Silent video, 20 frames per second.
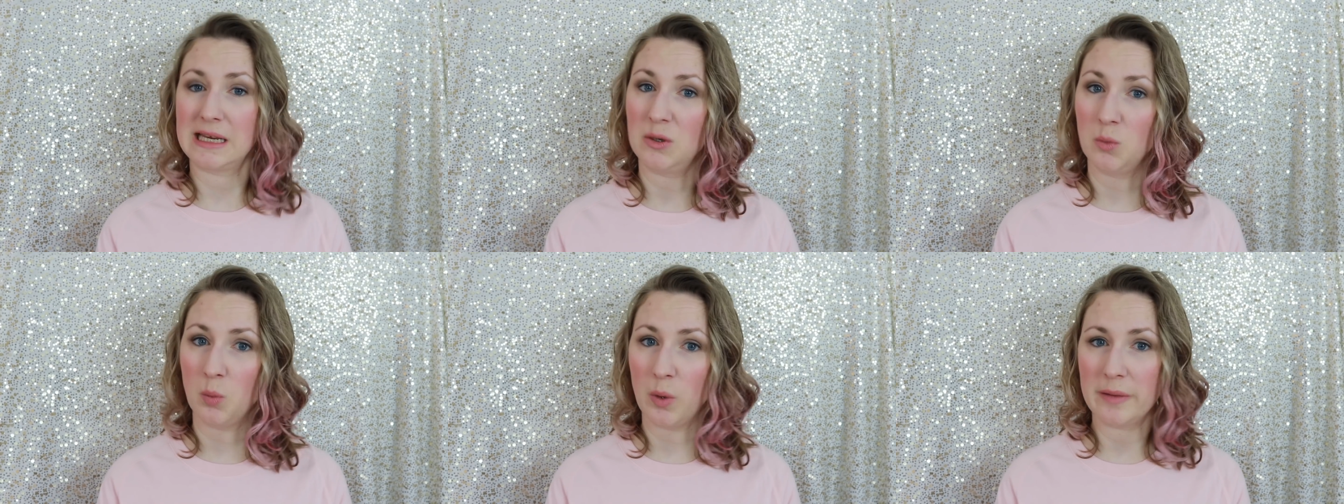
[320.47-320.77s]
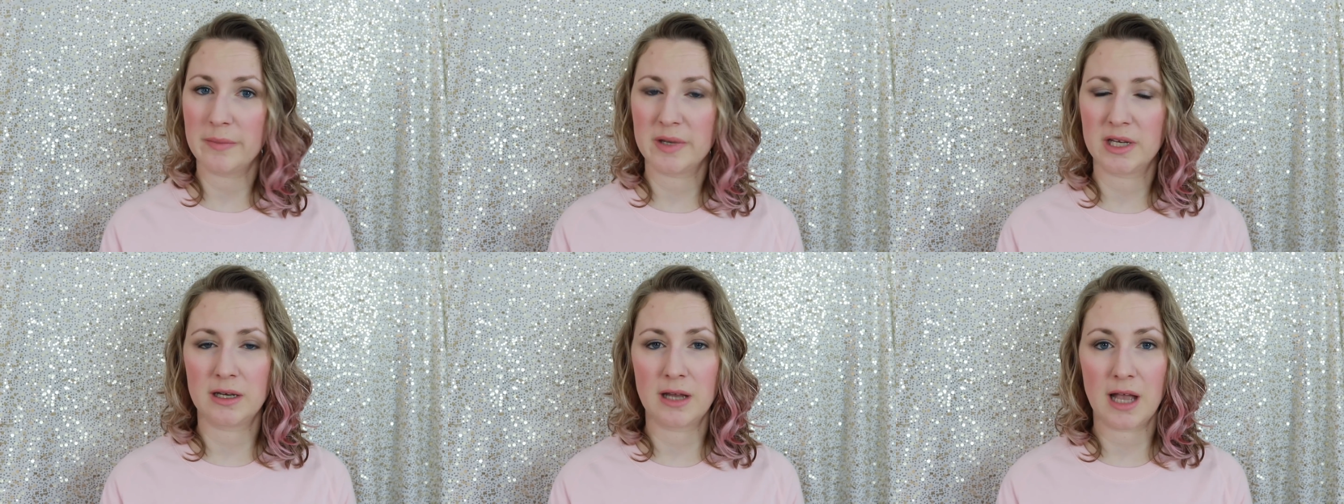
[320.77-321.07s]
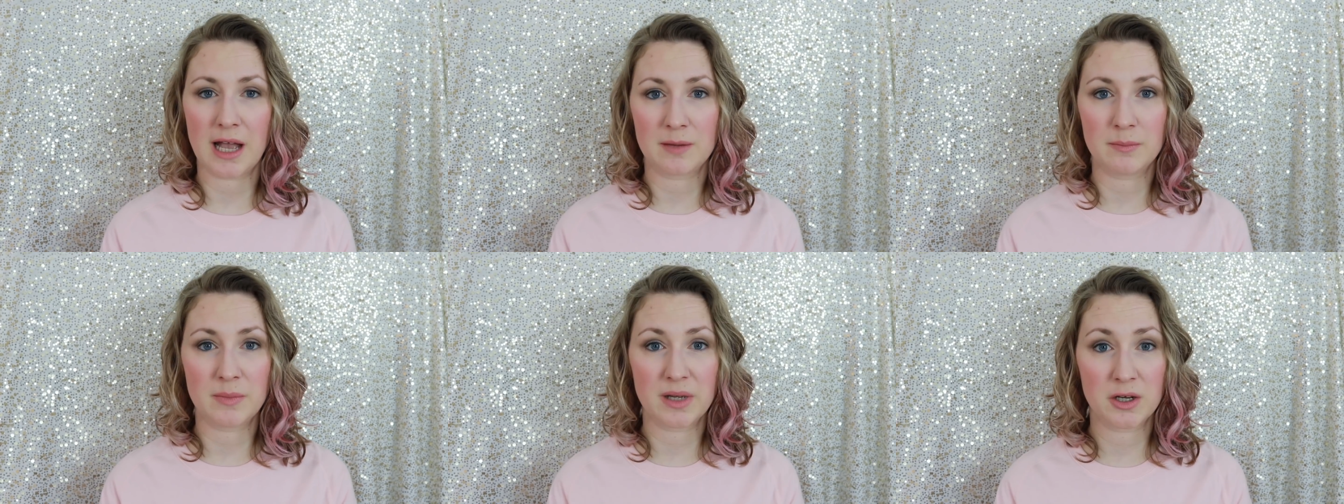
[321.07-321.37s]
in women
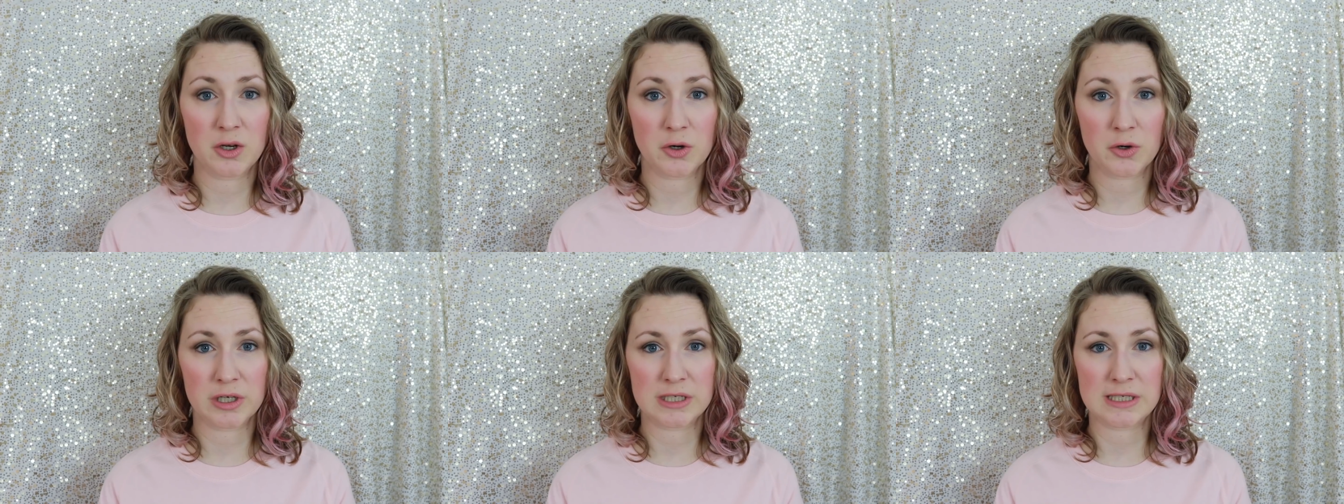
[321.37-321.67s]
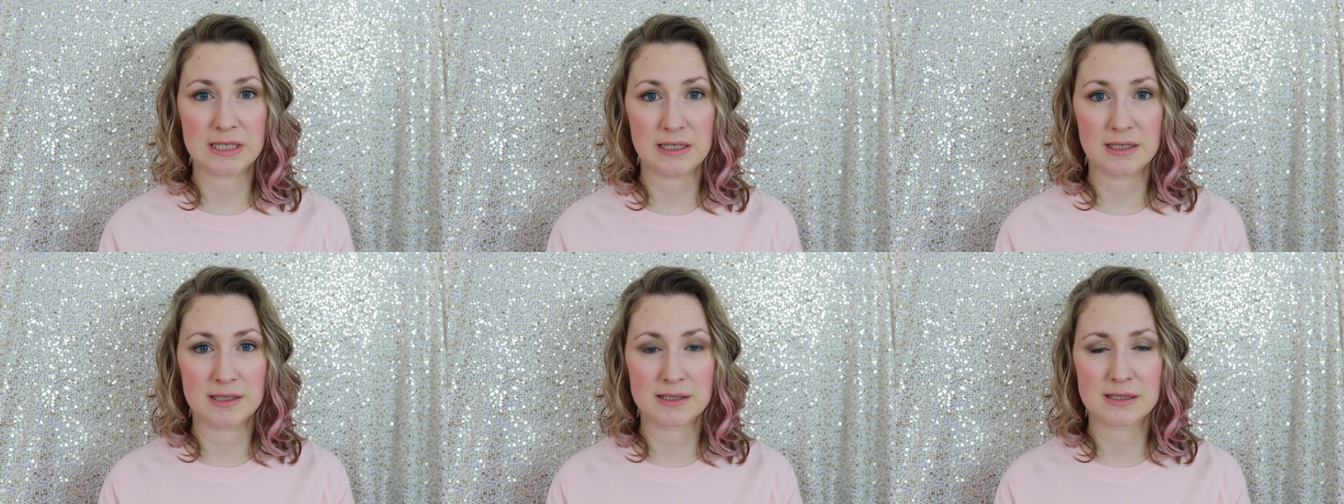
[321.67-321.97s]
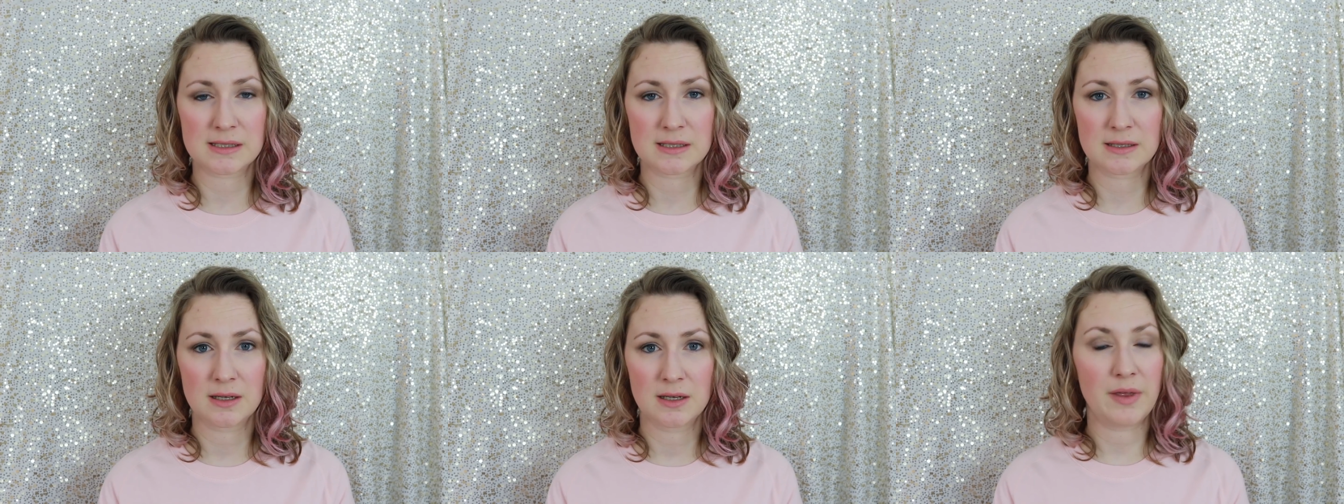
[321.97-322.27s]
and minorities,